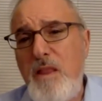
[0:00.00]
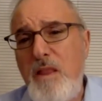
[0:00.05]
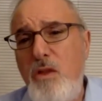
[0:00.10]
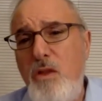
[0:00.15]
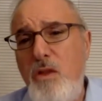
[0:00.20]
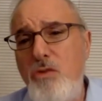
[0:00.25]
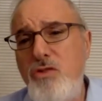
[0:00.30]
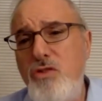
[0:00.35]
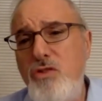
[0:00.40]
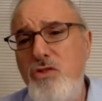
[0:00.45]

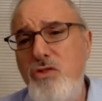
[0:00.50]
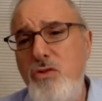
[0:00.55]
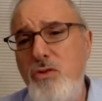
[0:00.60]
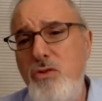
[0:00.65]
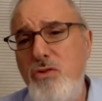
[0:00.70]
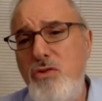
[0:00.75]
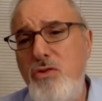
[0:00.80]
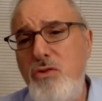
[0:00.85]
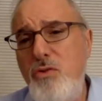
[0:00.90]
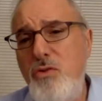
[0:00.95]
those
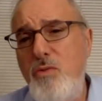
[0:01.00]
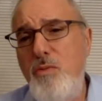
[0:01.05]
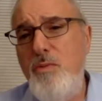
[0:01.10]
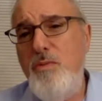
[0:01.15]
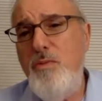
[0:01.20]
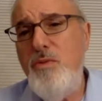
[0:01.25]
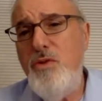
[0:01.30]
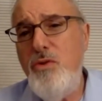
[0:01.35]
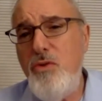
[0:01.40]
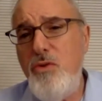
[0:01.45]
Jews who
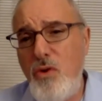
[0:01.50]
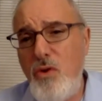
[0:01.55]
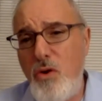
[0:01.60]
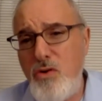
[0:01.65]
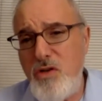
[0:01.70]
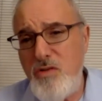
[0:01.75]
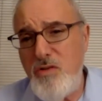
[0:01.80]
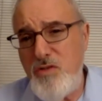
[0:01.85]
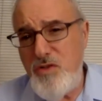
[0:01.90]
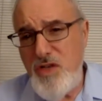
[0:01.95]
do go
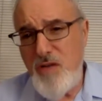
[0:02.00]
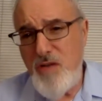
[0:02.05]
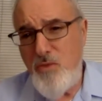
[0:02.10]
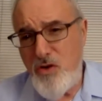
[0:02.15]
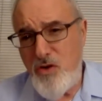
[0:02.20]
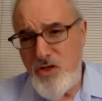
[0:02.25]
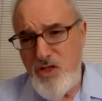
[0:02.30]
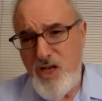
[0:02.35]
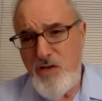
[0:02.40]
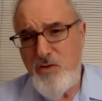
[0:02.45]
to
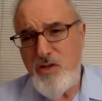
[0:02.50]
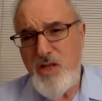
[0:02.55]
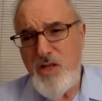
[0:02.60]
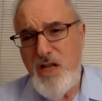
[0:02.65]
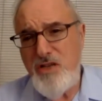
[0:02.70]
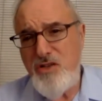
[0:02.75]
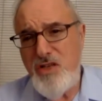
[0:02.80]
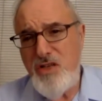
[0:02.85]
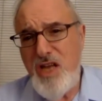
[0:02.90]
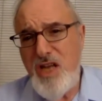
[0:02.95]
more general
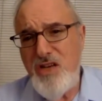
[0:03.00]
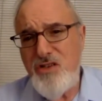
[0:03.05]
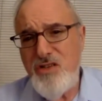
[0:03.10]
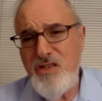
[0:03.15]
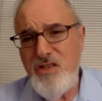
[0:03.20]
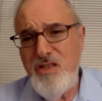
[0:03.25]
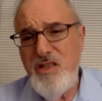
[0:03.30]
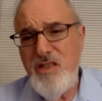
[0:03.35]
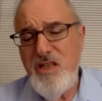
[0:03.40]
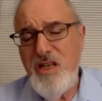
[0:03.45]

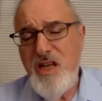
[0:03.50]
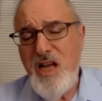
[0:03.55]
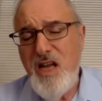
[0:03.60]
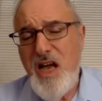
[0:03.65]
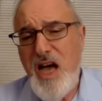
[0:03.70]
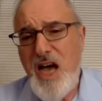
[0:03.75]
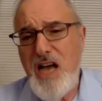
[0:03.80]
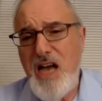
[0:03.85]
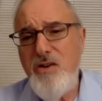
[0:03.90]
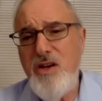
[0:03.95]
education,
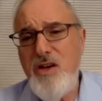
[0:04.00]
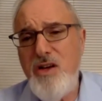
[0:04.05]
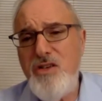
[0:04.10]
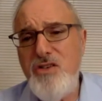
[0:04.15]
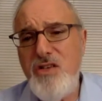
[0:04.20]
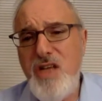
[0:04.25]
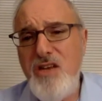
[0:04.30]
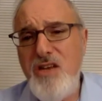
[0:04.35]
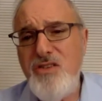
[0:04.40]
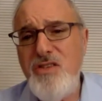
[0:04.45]
higher
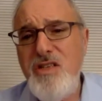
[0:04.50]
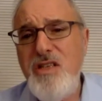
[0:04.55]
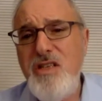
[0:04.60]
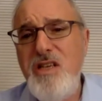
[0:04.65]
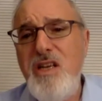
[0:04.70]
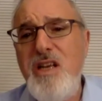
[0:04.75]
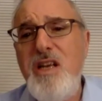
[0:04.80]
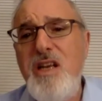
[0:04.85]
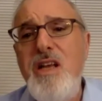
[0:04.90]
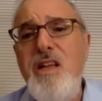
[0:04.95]
education,
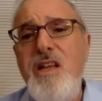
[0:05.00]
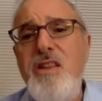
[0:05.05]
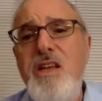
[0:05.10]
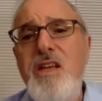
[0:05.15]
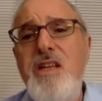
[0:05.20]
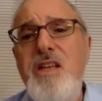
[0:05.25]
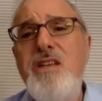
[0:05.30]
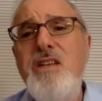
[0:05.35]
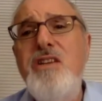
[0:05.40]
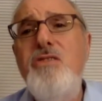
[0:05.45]
they
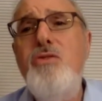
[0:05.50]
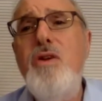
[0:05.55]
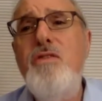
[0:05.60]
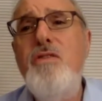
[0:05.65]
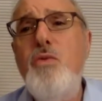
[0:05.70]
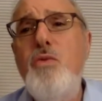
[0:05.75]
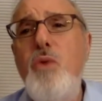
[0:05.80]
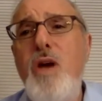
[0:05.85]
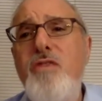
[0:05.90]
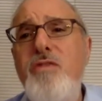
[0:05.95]
tend to drift
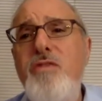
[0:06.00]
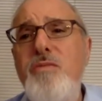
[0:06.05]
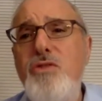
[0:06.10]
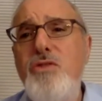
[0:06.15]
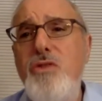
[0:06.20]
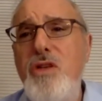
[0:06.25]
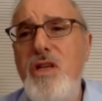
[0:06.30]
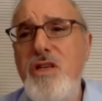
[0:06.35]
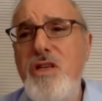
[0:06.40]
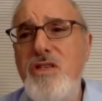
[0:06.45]
away from
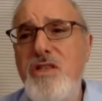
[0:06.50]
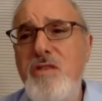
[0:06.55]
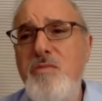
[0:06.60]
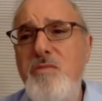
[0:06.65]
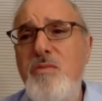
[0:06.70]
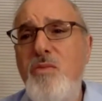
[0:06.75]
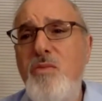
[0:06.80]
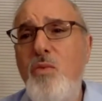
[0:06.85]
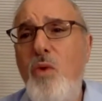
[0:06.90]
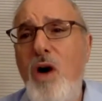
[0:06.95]
Judaism.
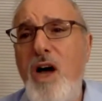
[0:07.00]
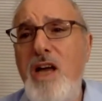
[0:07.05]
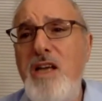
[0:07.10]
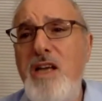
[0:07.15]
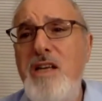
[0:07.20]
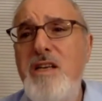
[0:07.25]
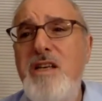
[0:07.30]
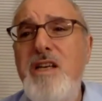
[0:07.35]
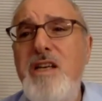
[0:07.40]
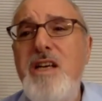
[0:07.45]

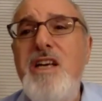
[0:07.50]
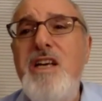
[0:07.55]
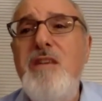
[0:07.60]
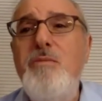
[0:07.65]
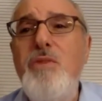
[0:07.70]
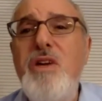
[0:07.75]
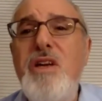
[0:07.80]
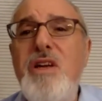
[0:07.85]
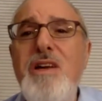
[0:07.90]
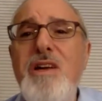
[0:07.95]
Why?
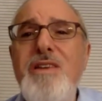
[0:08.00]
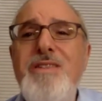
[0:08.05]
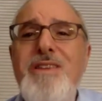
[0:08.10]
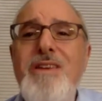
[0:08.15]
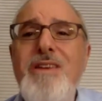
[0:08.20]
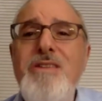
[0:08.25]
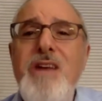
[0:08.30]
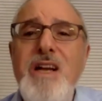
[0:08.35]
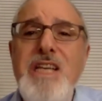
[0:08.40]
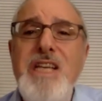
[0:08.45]
Because
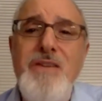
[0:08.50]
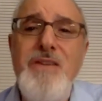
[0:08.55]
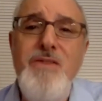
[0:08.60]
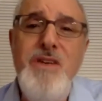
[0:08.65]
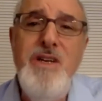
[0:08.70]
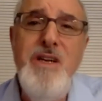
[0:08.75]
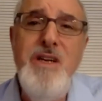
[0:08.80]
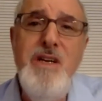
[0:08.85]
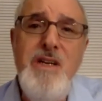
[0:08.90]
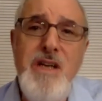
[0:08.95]
they're not
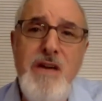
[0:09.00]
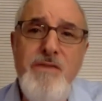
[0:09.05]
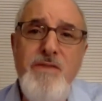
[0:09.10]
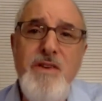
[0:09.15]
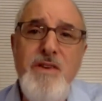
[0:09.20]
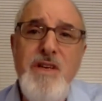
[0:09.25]
given enough